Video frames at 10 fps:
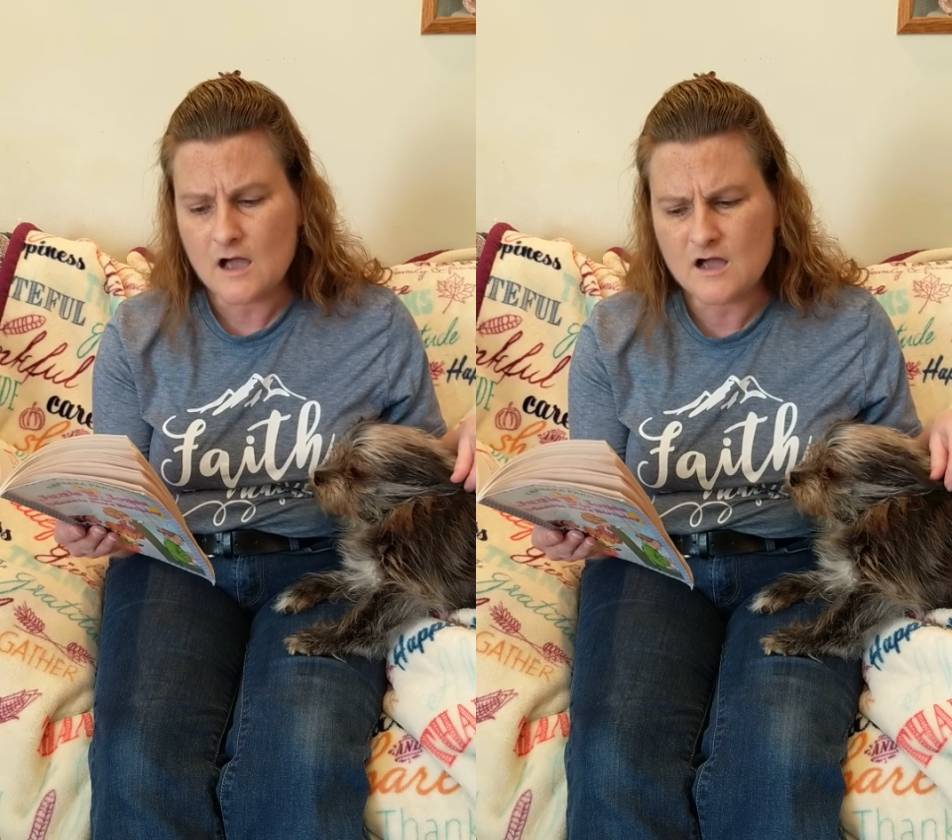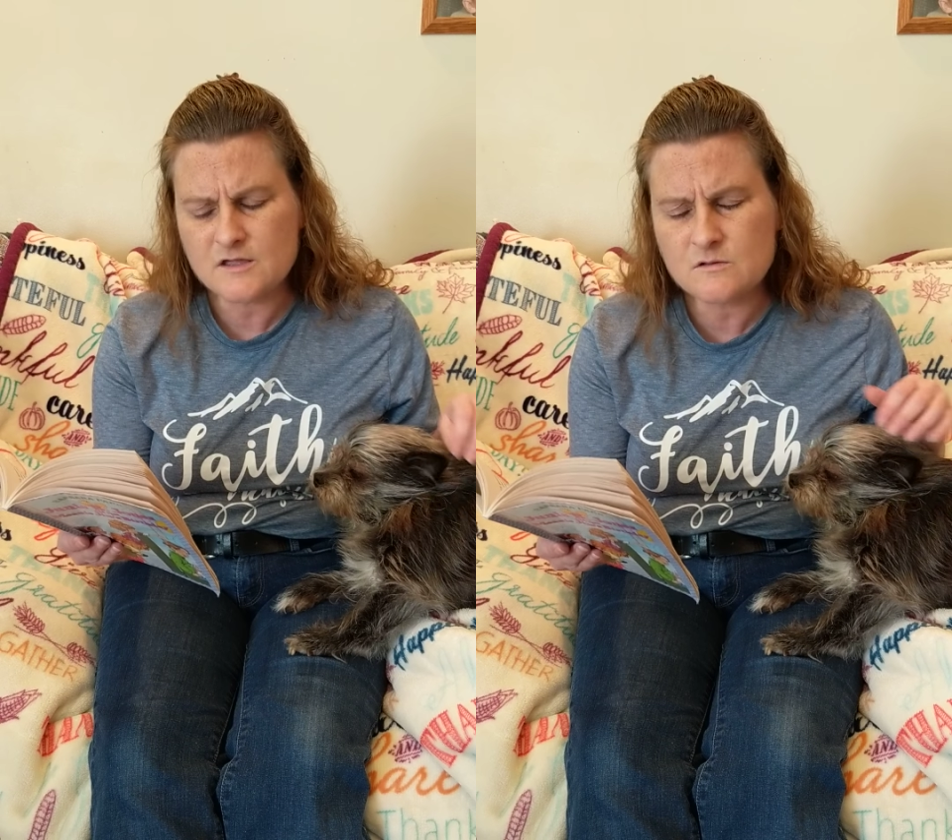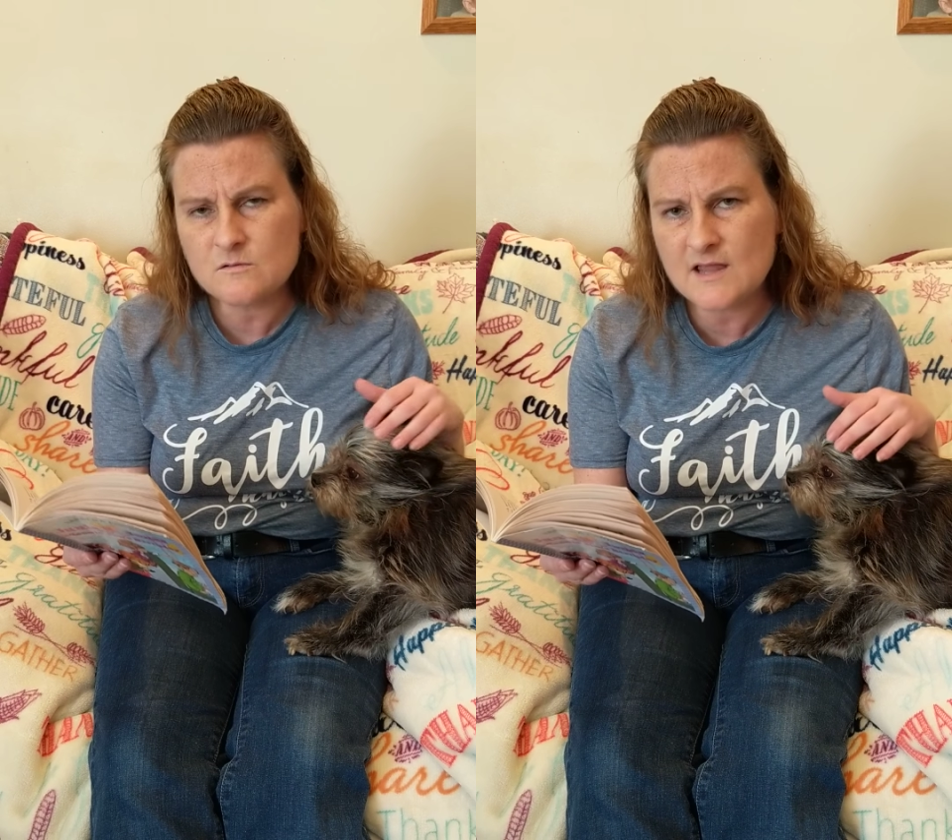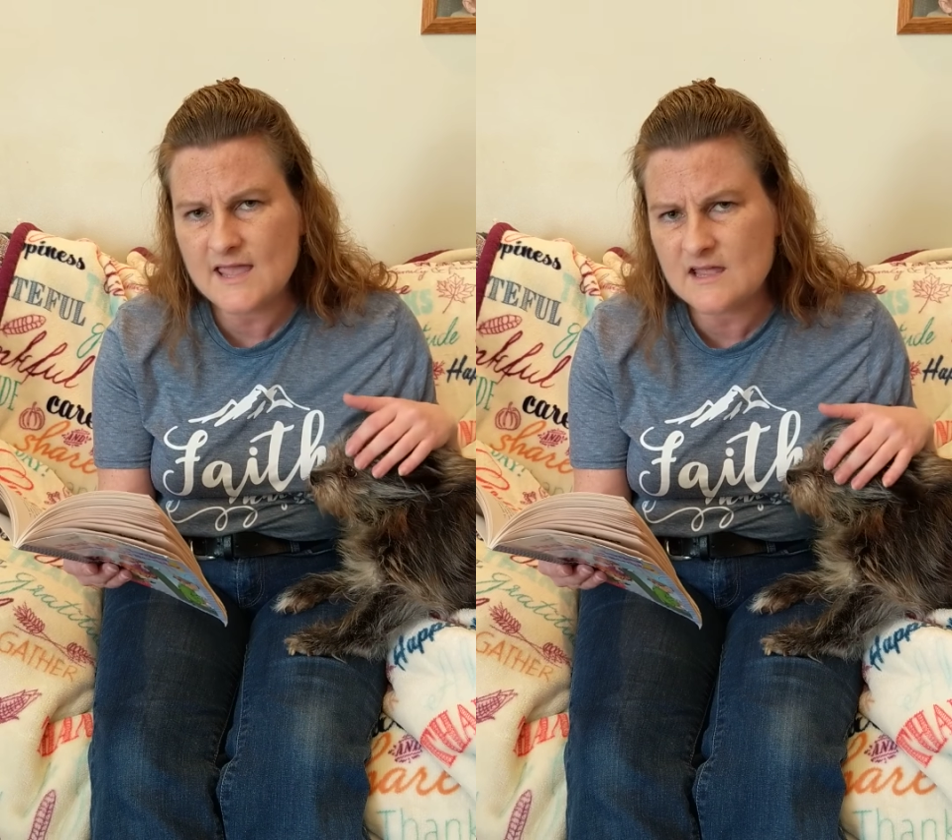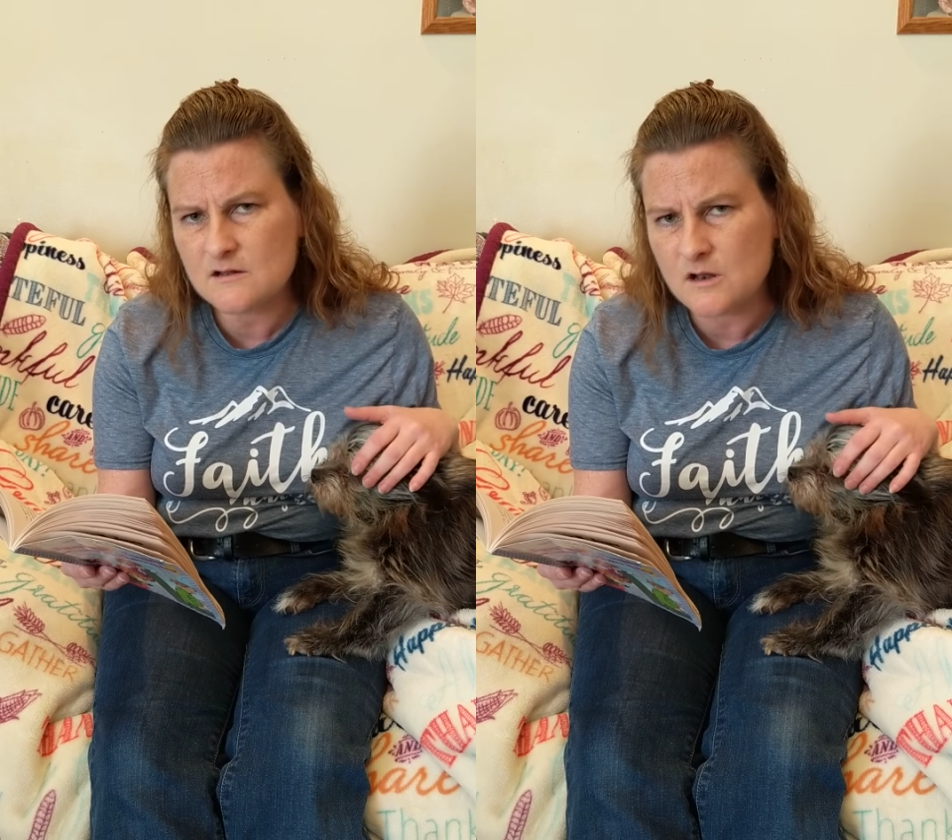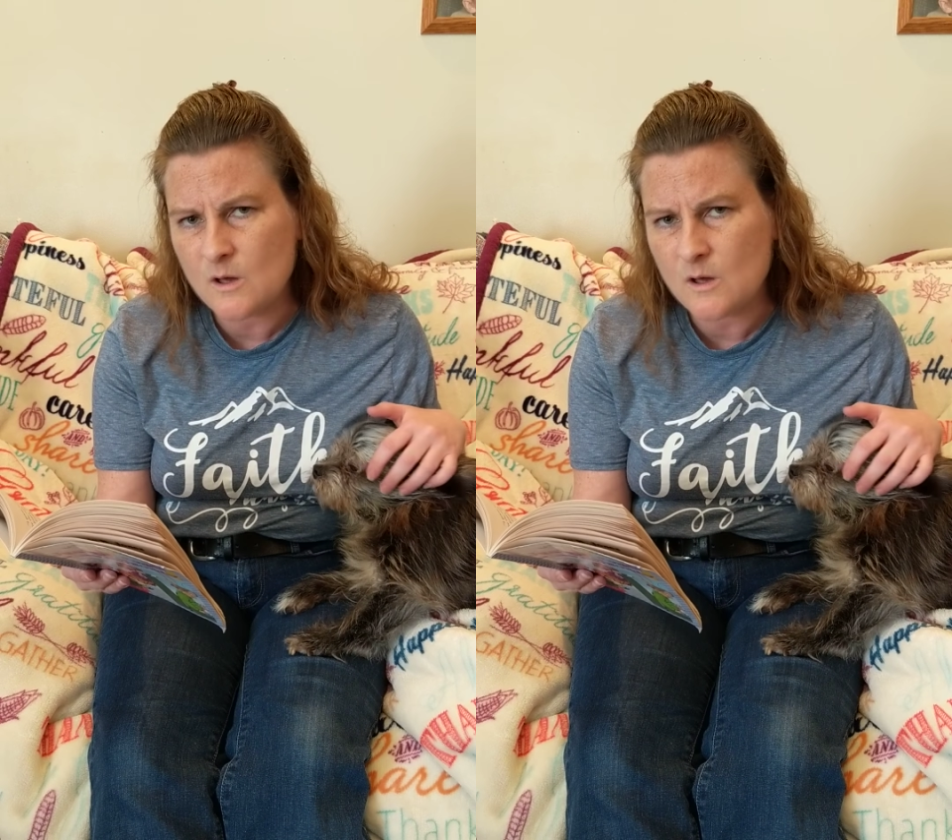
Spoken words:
Are you laying